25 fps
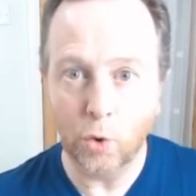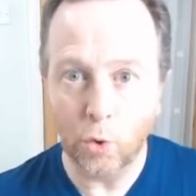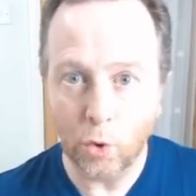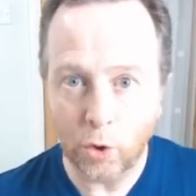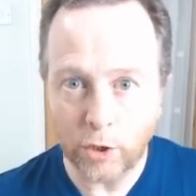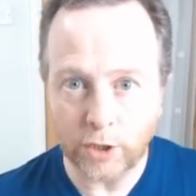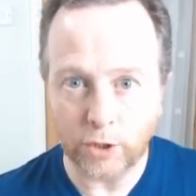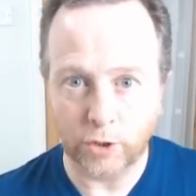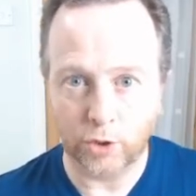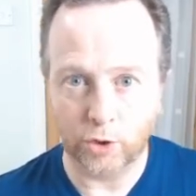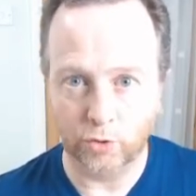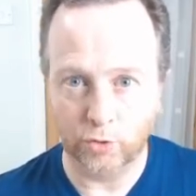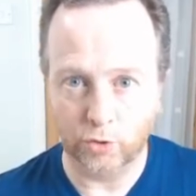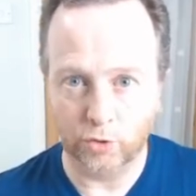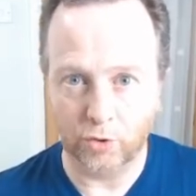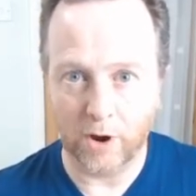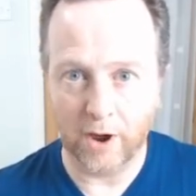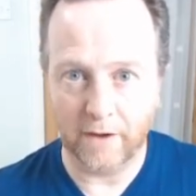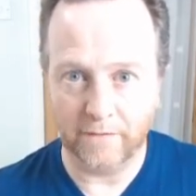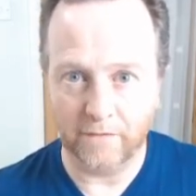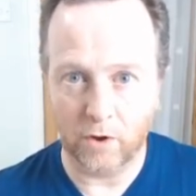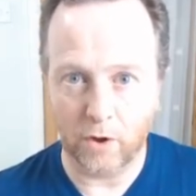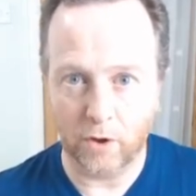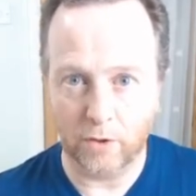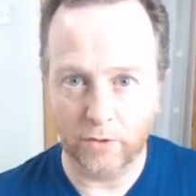order to
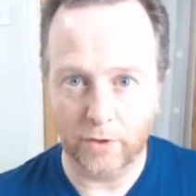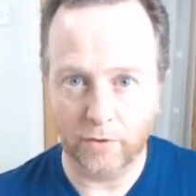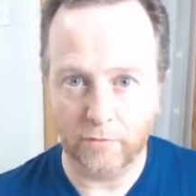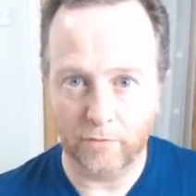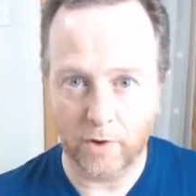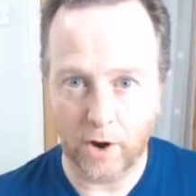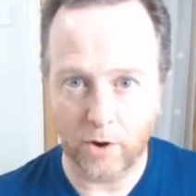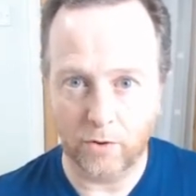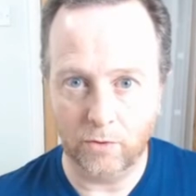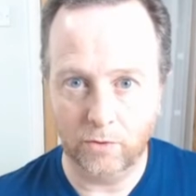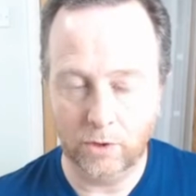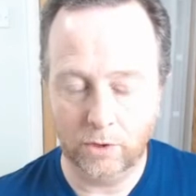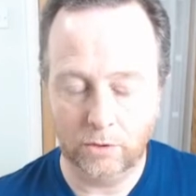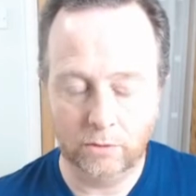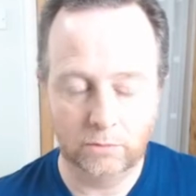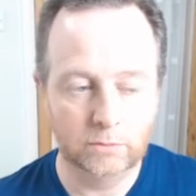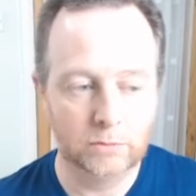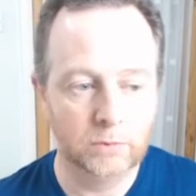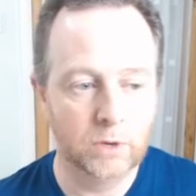drive on the road,